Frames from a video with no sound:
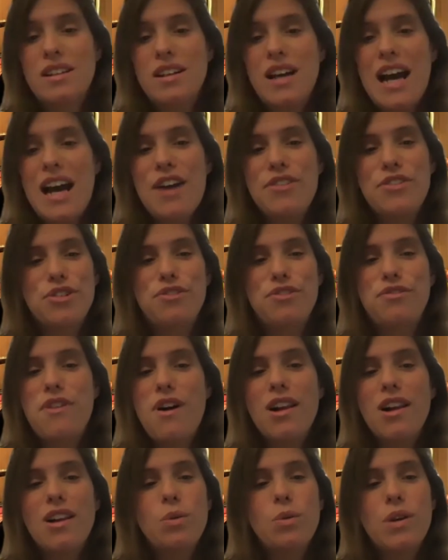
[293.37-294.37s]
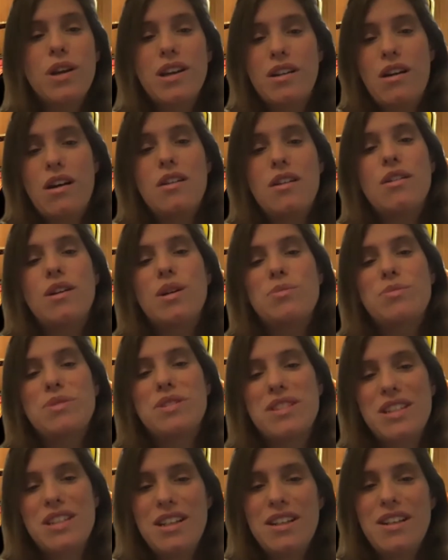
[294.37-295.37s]
after following an unarmed
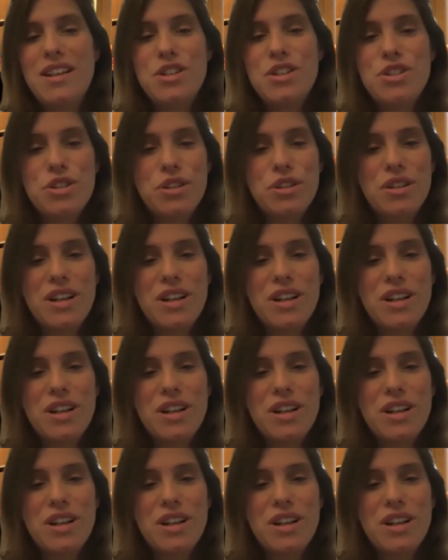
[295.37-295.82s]
teenager